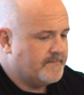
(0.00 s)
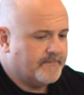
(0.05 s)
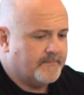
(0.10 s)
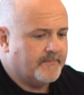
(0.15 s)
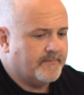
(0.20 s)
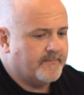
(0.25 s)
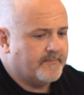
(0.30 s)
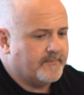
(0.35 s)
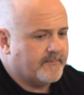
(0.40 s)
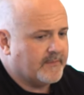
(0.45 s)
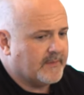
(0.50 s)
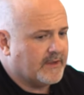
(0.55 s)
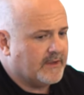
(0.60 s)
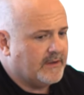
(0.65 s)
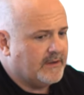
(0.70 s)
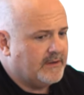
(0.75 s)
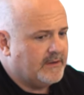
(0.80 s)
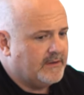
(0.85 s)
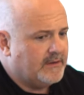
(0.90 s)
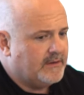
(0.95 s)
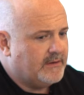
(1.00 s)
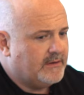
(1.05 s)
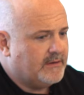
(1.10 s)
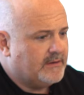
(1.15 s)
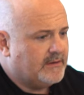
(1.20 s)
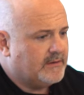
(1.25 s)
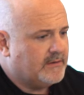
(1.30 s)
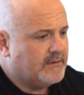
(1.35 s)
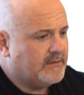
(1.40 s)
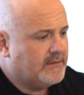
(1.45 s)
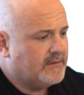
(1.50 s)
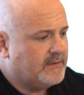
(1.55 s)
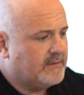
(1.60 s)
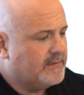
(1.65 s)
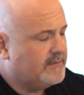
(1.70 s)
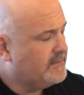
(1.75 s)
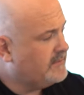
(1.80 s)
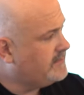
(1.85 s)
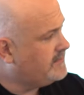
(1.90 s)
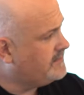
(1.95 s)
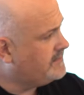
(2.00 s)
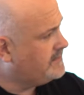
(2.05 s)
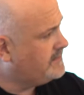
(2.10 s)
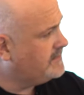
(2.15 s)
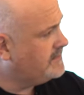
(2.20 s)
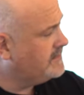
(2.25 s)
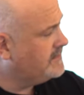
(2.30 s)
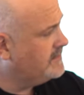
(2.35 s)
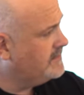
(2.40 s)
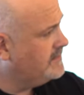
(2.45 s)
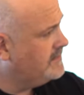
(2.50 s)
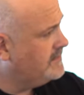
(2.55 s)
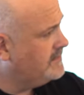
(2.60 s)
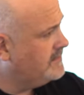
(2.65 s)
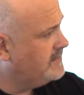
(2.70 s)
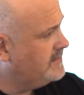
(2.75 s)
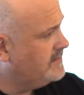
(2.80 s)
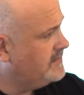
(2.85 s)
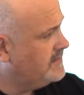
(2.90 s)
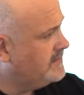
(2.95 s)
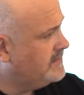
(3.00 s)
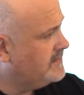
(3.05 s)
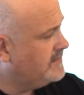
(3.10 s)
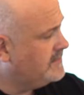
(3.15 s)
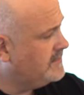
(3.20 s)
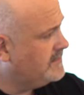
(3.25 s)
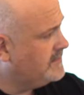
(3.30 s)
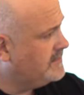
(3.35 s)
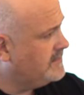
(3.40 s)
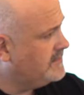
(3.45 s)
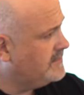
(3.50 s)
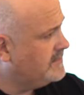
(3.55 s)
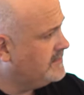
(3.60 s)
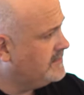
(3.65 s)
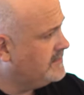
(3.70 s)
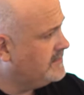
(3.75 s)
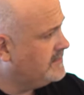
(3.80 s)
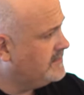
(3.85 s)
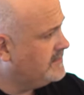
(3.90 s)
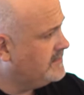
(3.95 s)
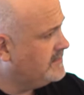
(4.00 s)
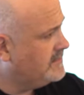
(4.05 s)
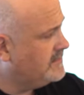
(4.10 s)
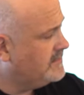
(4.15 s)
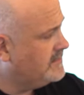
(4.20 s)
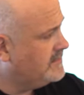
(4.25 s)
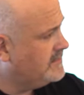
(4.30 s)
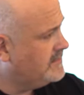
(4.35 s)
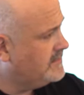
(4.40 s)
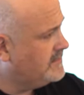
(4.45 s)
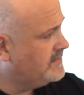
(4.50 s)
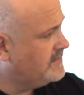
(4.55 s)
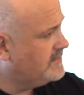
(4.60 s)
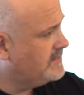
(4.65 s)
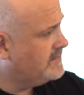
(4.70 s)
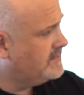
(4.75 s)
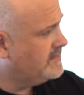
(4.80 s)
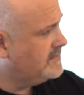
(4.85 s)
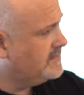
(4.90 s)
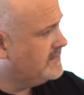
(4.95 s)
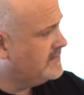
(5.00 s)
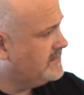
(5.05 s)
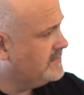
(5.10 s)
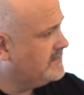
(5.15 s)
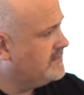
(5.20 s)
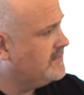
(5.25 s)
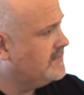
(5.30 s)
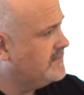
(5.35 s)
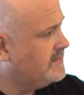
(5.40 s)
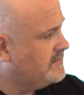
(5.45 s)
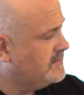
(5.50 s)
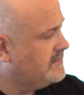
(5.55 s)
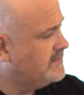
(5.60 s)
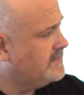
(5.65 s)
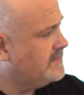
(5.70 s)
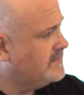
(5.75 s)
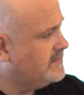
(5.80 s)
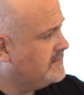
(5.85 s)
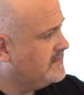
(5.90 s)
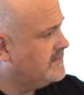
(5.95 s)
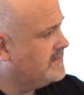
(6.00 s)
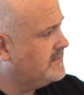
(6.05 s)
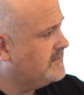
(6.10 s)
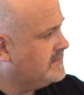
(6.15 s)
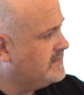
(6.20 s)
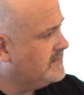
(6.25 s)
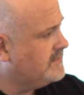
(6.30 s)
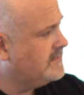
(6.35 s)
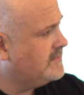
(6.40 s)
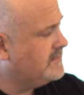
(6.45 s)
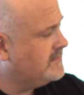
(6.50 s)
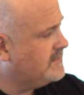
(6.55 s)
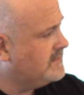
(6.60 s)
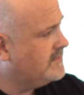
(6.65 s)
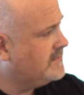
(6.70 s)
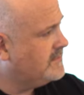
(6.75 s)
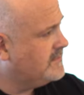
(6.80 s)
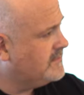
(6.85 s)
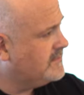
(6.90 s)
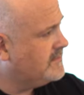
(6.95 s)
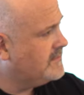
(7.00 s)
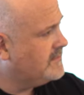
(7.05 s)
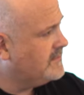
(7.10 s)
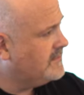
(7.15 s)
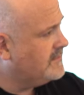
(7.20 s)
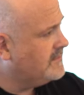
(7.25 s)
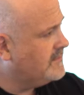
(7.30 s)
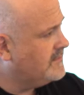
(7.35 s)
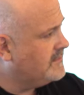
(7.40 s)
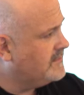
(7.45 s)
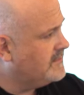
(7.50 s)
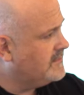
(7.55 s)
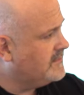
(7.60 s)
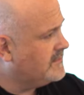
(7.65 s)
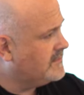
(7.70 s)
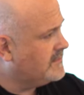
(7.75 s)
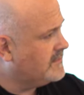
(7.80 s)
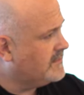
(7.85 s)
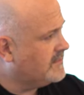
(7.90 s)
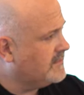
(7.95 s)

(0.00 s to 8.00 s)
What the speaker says: This person isn't speaking.